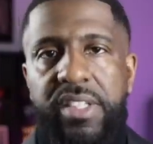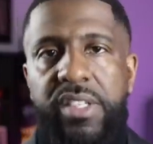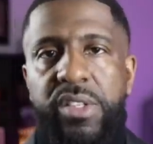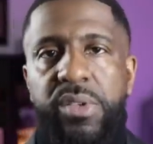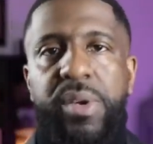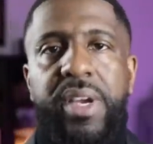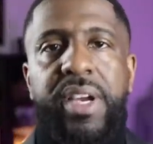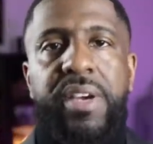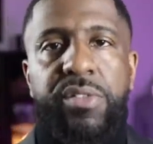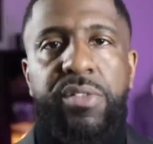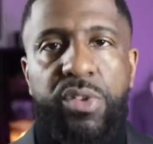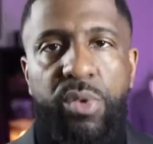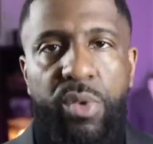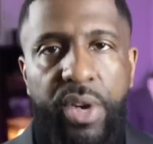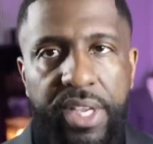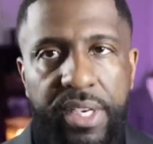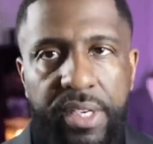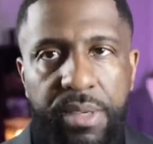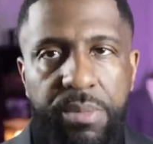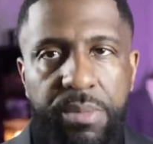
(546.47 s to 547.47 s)
and you have
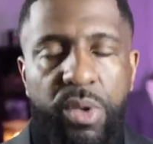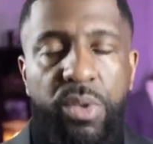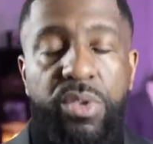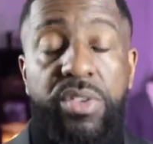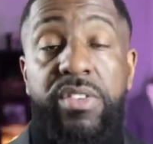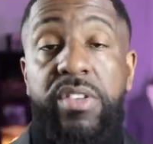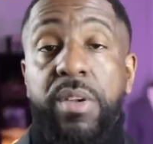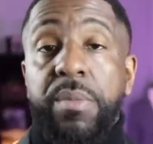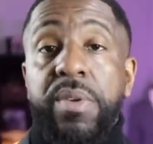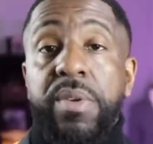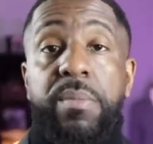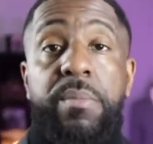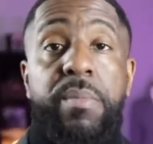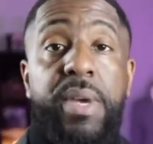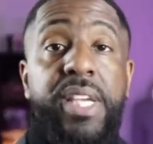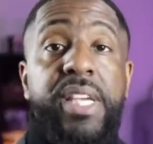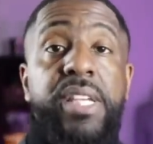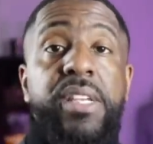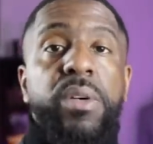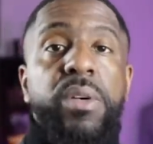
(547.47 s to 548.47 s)
geranium. Those are some of the
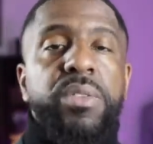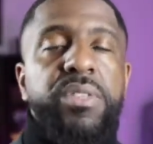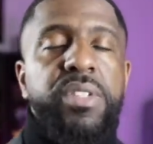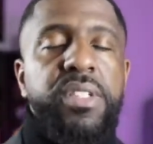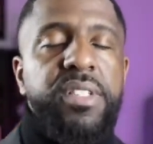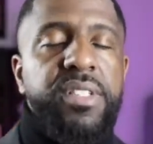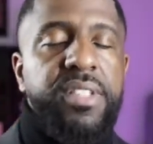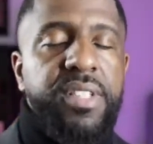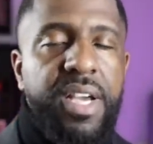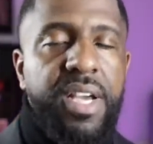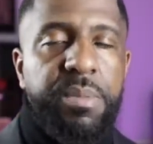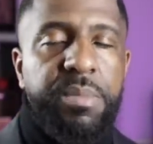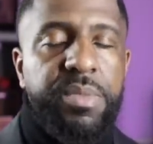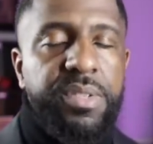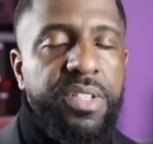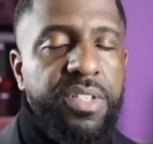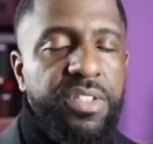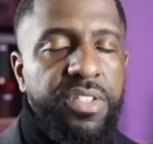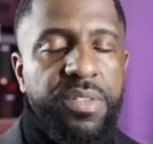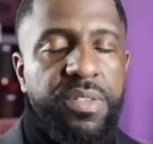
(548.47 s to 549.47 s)
main notes in this
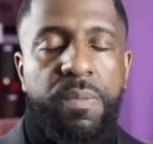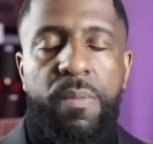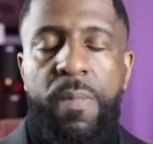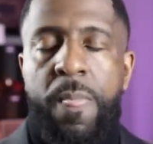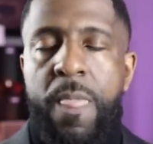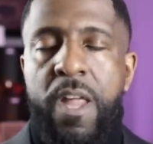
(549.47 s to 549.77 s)
composition.